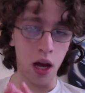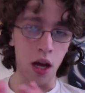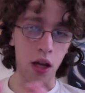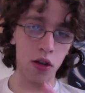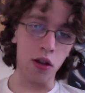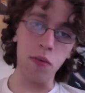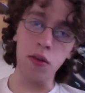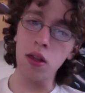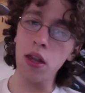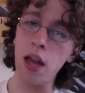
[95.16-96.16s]
happened
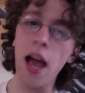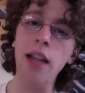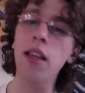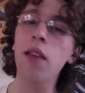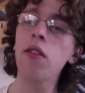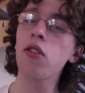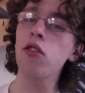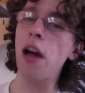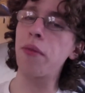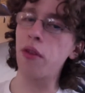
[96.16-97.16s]
that
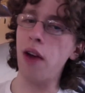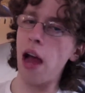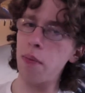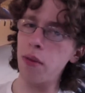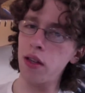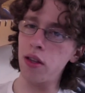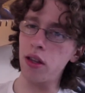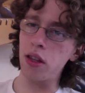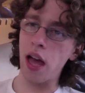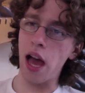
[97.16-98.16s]

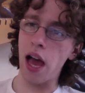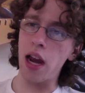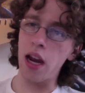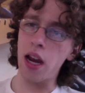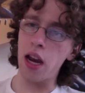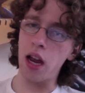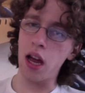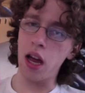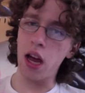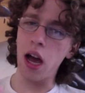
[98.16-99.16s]
really
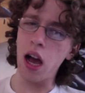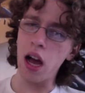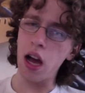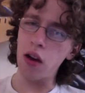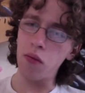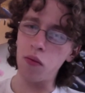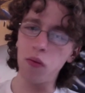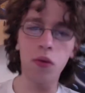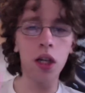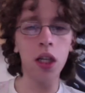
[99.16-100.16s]
hurt this chapter in
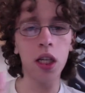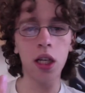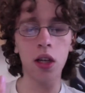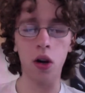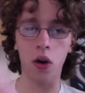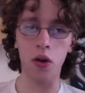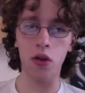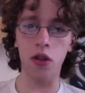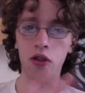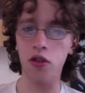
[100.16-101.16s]
my opinion because it
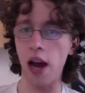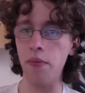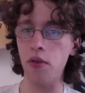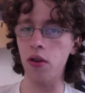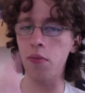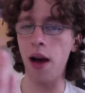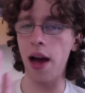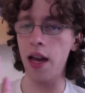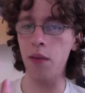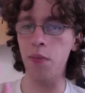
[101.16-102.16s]
was just so
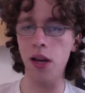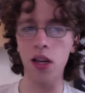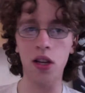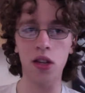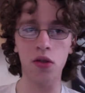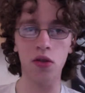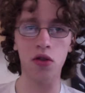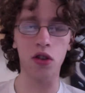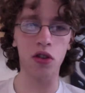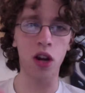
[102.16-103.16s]
weird and
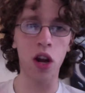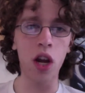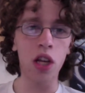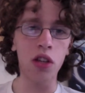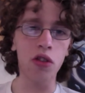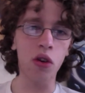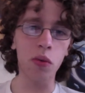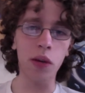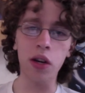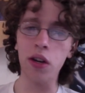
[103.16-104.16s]
didn't need to
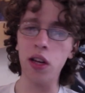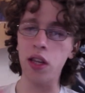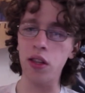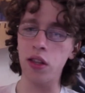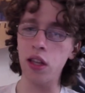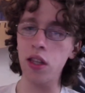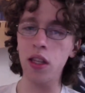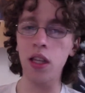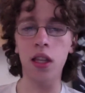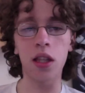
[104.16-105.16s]
be there, and it was one
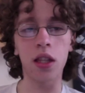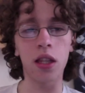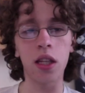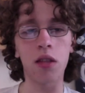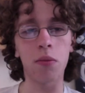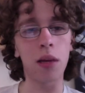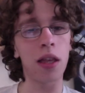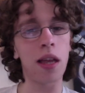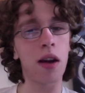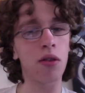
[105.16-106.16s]
panel
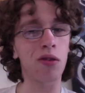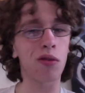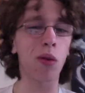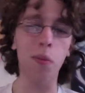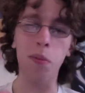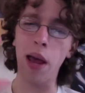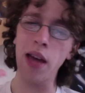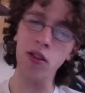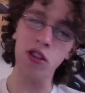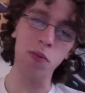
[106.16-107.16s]
specifically, and if you read the
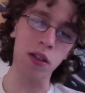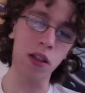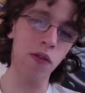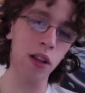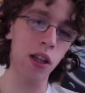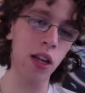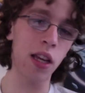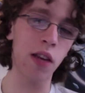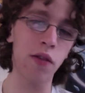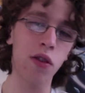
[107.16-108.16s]
chapter you'll
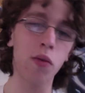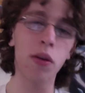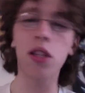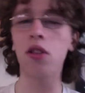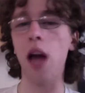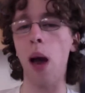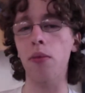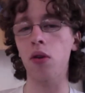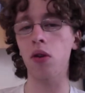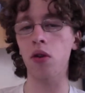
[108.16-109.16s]
probably know what I'm
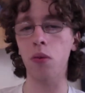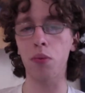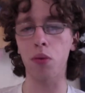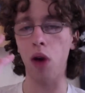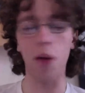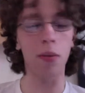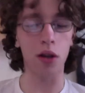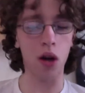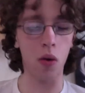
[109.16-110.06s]
talking about.